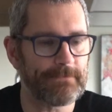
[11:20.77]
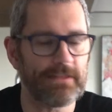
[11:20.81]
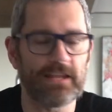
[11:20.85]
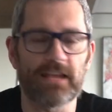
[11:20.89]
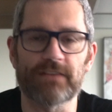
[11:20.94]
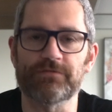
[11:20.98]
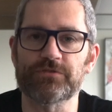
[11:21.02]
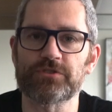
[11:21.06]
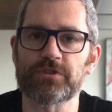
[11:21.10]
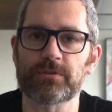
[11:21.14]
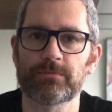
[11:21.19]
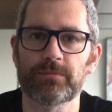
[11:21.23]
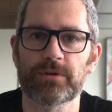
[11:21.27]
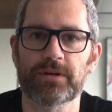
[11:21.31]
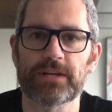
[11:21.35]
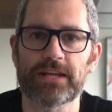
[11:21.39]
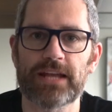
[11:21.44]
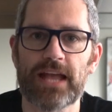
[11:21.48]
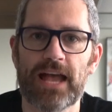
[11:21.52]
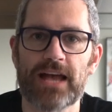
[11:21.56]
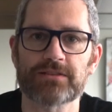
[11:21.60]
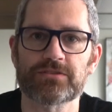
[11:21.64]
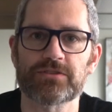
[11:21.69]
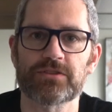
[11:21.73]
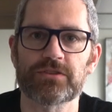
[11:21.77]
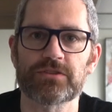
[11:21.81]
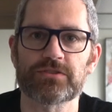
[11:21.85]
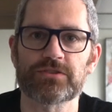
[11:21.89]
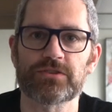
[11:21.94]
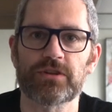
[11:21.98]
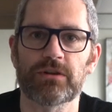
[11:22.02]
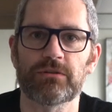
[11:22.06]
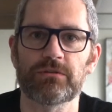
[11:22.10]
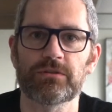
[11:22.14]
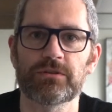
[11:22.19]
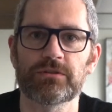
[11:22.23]
if somebody has
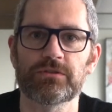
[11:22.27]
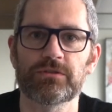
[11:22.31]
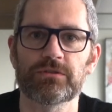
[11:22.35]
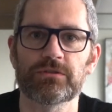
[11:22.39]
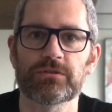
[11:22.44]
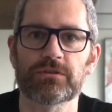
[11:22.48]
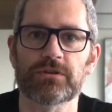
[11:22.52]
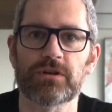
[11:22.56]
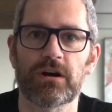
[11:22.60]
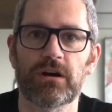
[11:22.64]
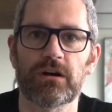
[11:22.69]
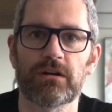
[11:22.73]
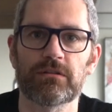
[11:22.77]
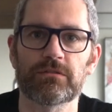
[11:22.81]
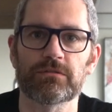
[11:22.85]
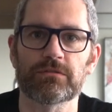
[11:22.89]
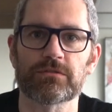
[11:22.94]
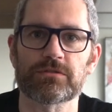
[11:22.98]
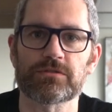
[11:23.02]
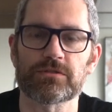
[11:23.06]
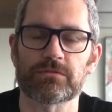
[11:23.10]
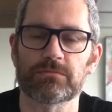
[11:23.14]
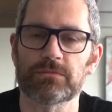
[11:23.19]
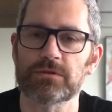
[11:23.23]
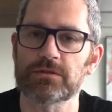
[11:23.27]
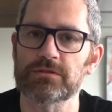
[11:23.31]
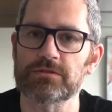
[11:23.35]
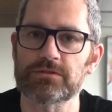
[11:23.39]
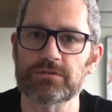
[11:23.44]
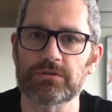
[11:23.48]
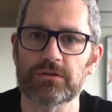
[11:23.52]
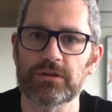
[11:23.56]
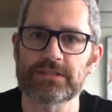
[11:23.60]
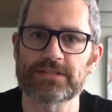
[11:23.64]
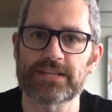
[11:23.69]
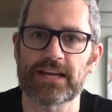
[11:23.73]
stolen your car or someone's
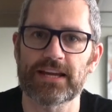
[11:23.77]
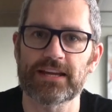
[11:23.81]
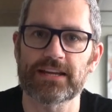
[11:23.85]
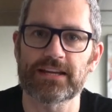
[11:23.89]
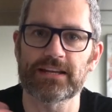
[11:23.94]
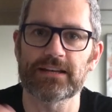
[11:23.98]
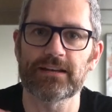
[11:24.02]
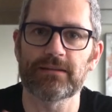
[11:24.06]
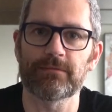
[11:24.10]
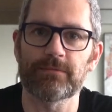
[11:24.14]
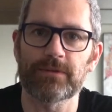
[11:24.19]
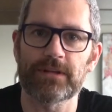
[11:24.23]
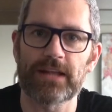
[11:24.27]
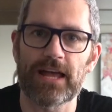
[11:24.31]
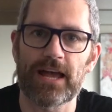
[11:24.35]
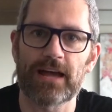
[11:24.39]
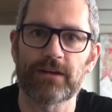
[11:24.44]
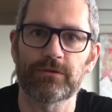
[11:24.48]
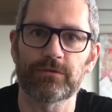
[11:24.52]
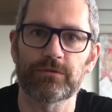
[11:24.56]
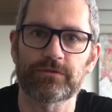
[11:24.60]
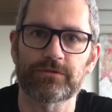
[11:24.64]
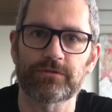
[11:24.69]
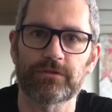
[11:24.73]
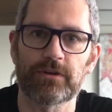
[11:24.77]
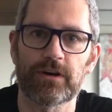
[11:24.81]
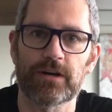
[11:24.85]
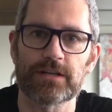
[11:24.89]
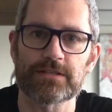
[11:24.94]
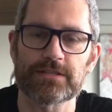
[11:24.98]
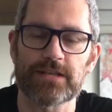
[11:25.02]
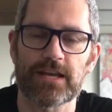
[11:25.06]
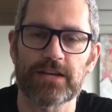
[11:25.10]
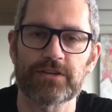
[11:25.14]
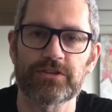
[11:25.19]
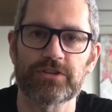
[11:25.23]
taken it without
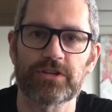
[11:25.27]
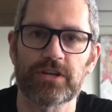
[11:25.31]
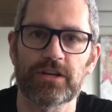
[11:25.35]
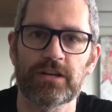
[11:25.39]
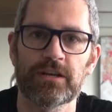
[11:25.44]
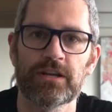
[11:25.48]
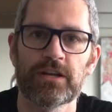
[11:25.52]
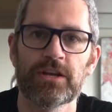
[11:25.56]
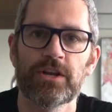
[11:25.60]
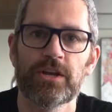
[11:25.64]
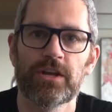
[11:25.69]
authorization,